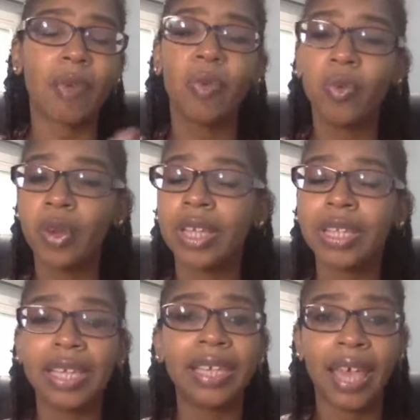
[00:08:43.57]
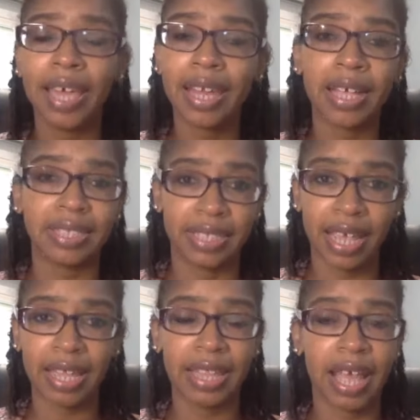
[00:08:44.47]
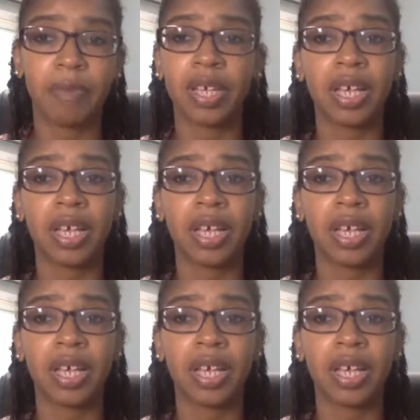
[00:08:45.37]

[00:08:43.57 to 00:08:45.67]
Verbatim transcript: I really cannot stand that,